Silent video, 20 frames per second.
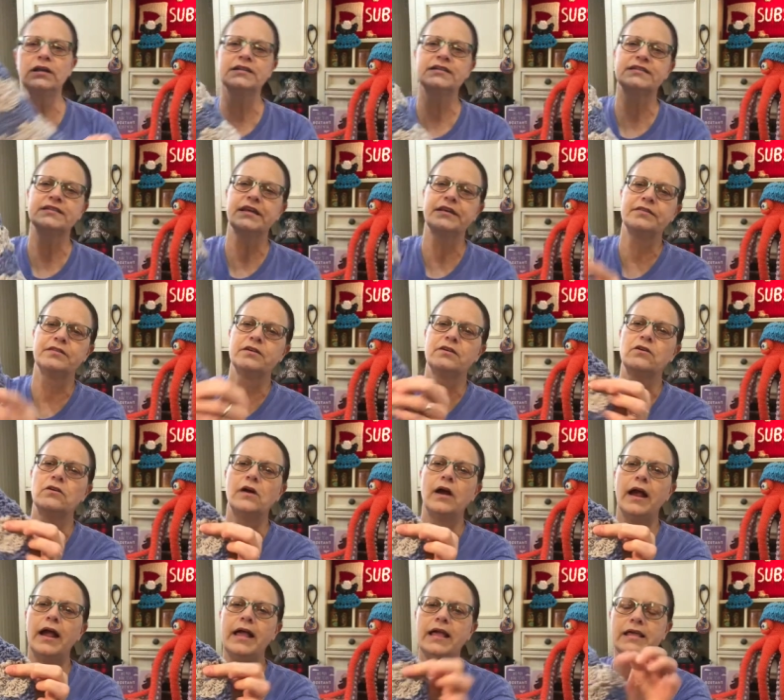Let's see, the
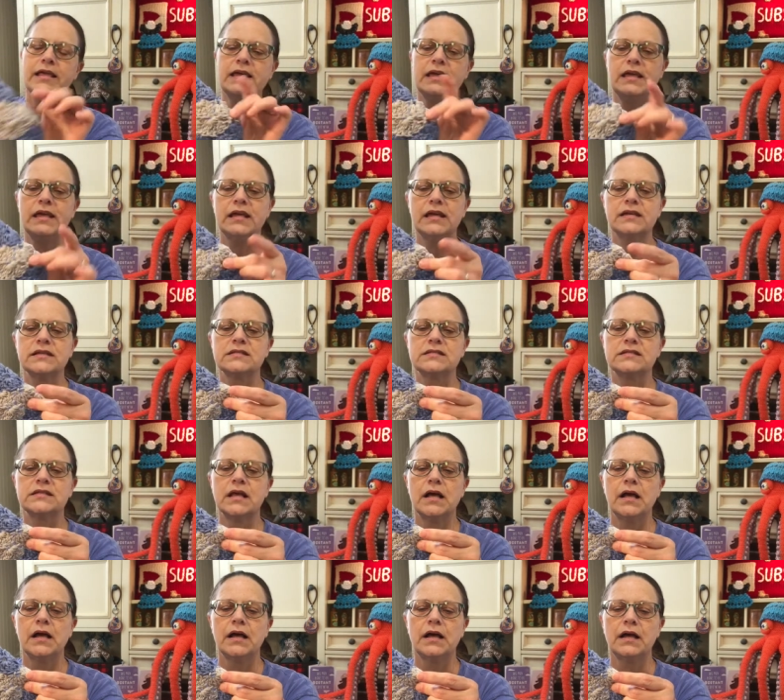gray is
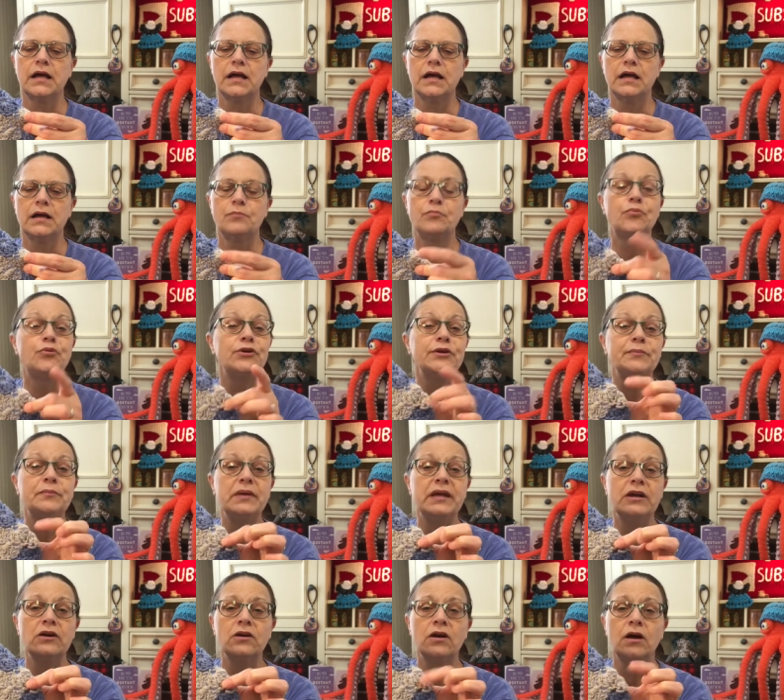uh,
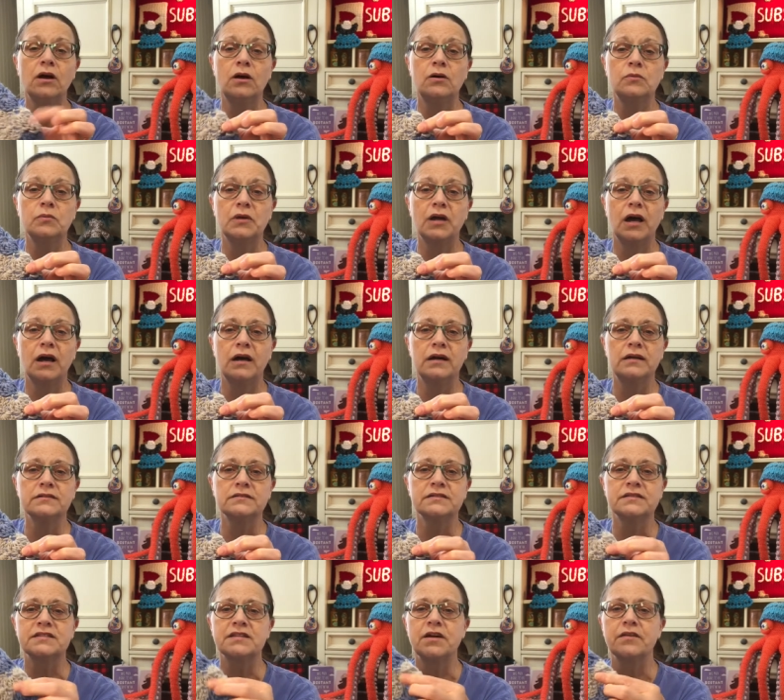Premier Home
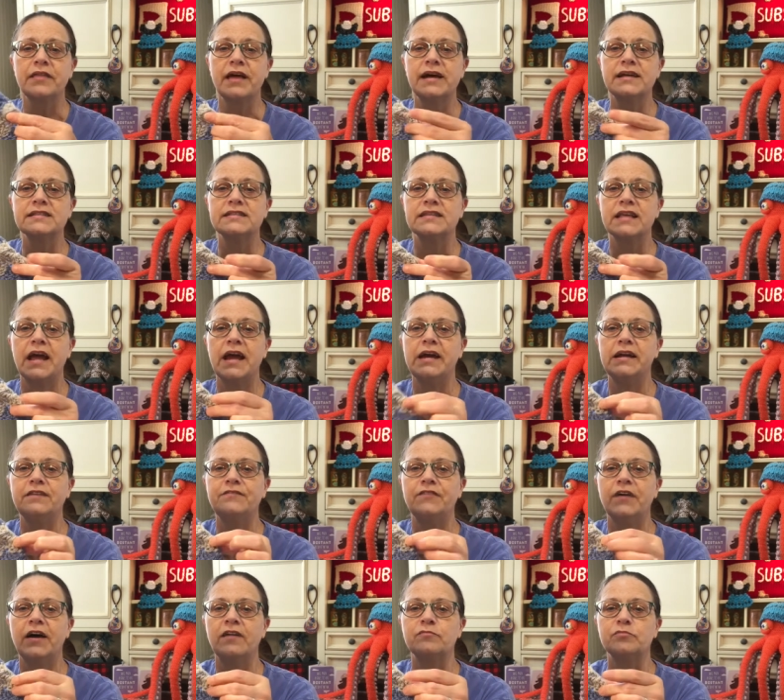Cotton, so that's
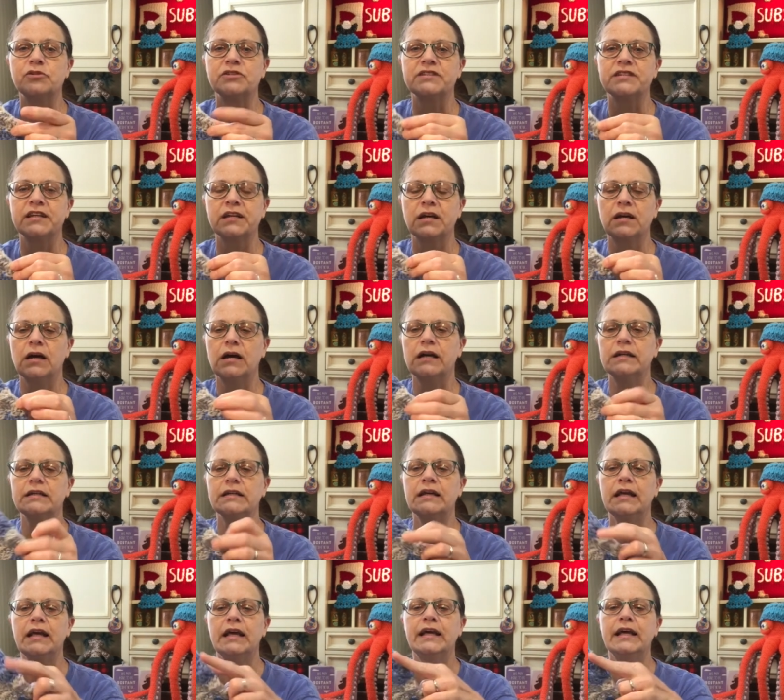eighty-five percent cotton.
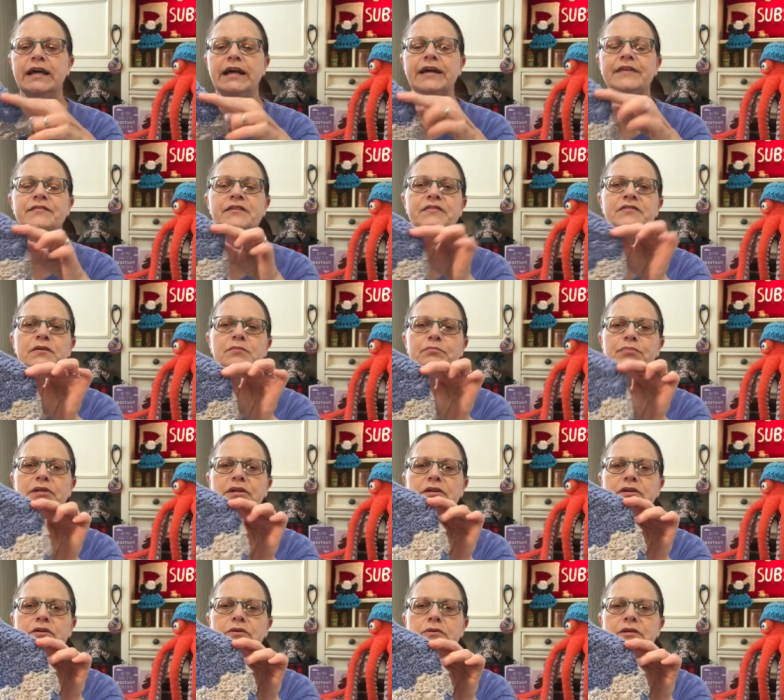And then the
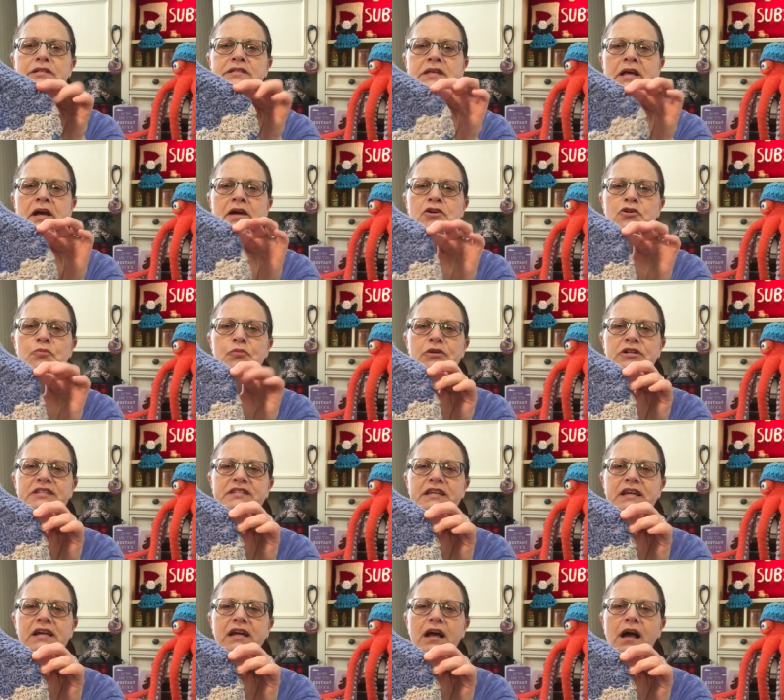blue is one hundred
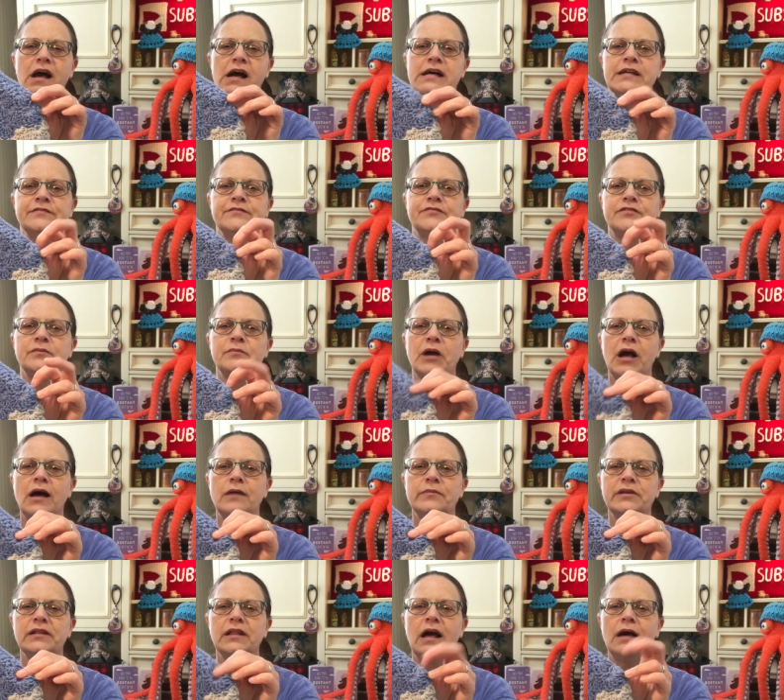percent cotton from
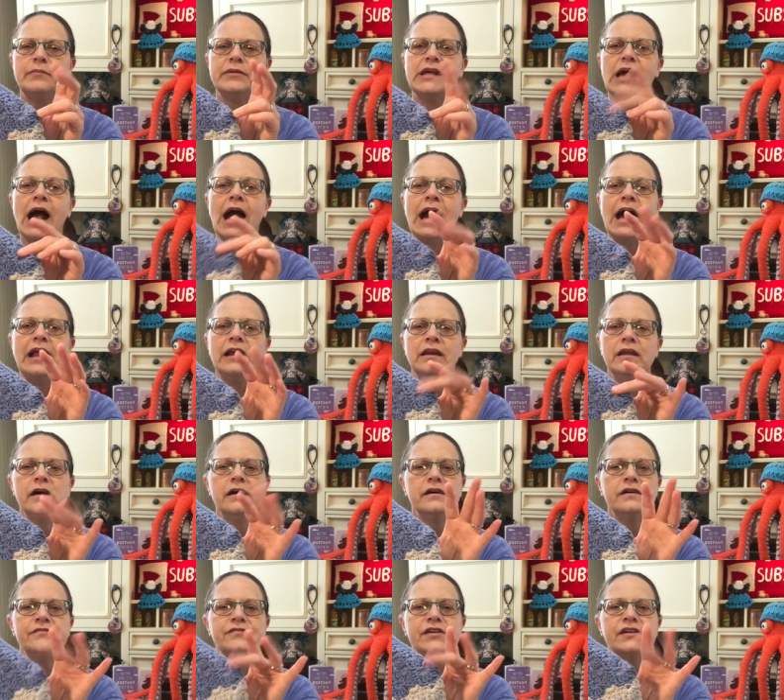Hobby Lobby. I
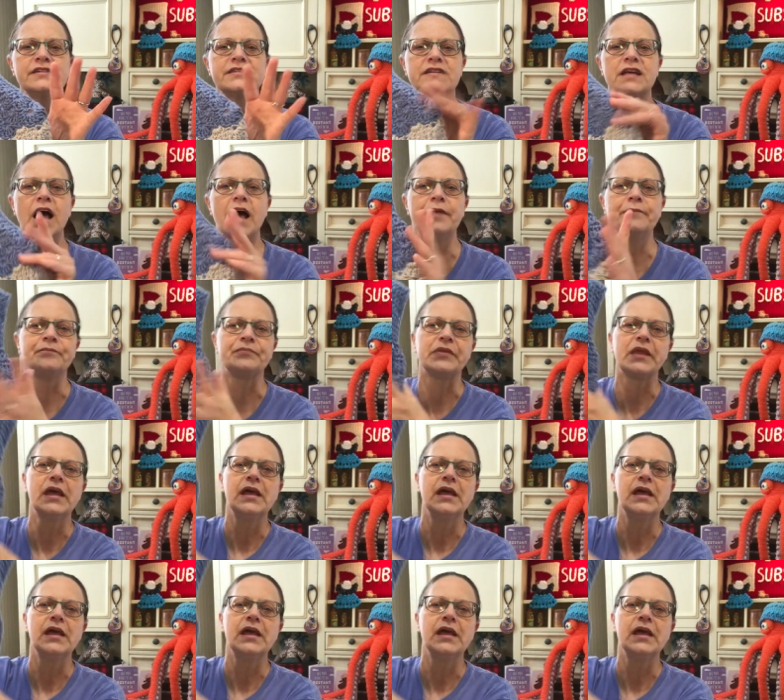love this cotton.